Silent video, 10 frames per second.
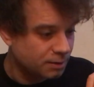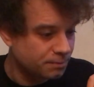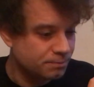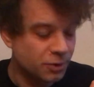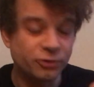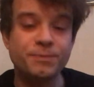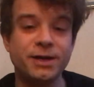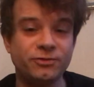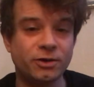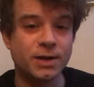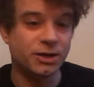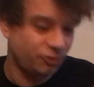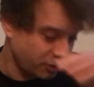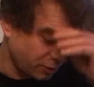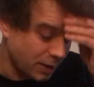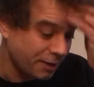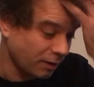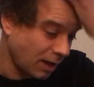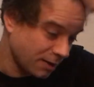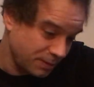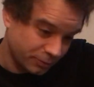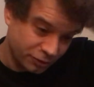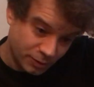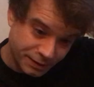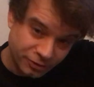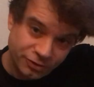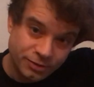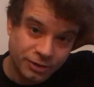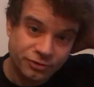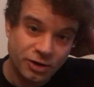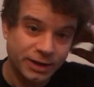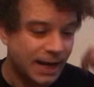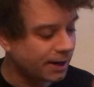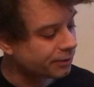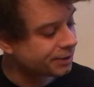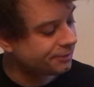most basic way to do it, and the way that a lot of people do when they're starting out,